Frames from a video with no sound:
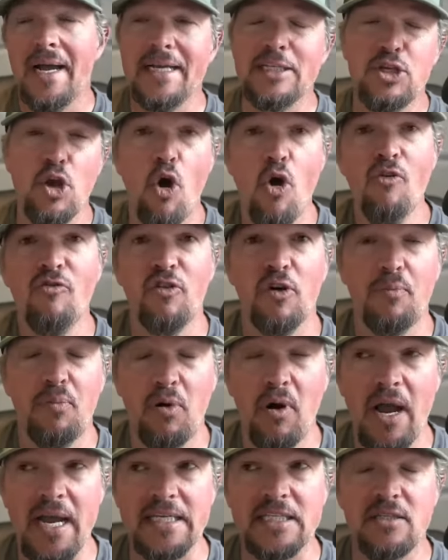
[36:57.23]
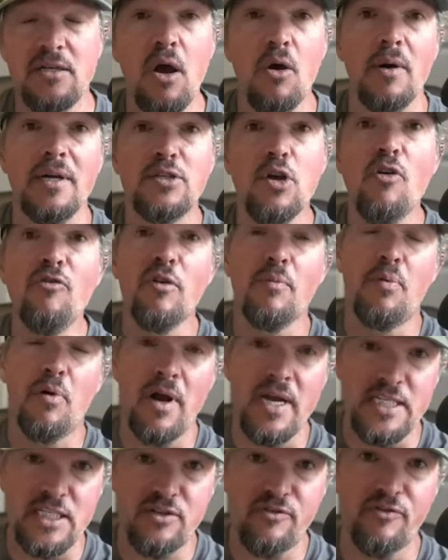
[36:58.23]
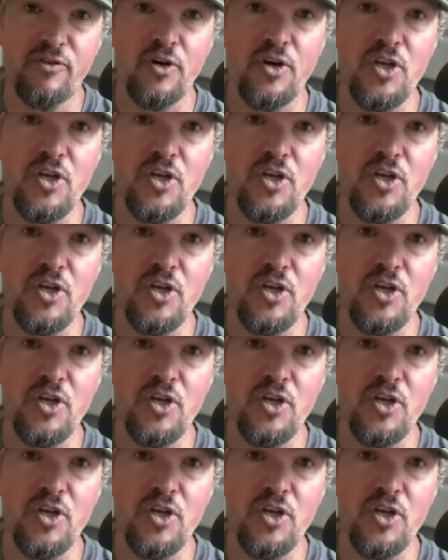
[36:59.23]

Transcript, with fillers: it's overpriced no it's overpriced for